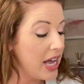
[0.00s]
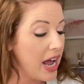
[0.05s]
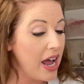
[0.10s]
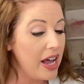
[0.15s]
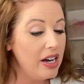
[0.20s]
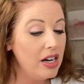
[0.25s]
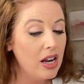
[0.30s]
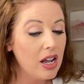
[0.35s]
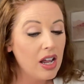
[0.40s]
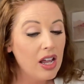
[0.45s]

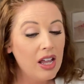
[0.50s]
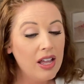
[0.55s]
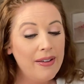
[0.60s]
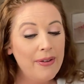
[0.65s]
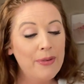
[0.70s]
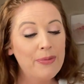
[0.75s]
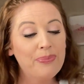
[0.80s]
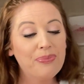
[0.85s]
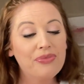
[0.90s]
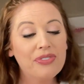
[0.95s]
that.
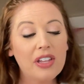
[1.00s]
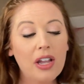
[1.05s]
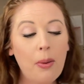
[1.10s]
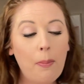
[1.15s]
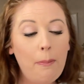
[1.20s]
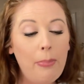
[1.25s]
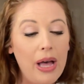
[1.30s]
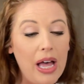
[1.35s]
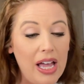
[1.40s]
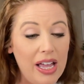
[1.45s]

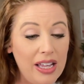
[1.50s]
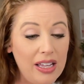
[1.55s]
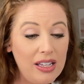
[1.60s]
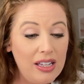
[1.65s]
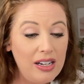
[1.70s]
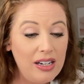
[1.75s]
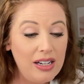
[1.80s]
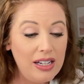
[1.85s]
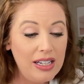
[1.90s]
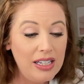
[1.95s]

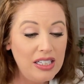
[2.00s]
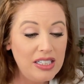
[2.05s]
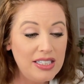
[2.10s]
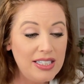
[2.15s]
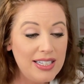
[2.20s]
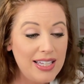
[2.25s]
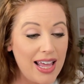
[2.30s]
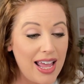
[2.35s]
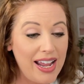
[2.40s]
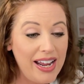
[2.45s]
But
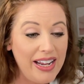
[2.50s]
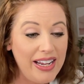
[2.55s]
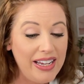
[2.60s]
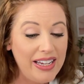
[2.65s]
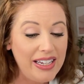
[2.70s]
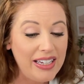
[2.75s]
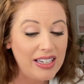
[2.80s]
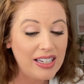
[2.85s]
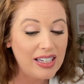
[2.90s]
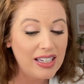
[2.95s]
it's
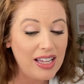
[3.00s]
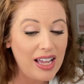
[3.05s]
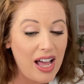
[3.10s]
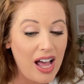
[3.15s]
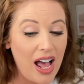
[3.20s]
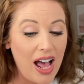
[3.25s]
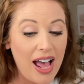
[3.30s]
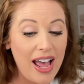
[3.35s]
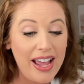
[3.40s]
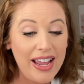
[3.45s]
like,
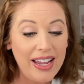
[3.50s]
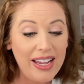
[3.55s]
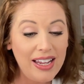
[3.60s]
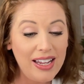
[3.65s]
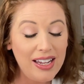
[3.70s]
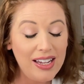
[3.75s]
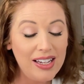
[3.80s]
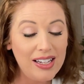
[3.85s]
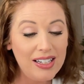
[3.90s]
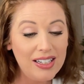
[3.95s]

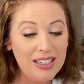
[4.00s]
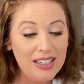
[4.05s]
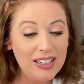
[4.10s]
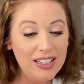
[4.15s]
I,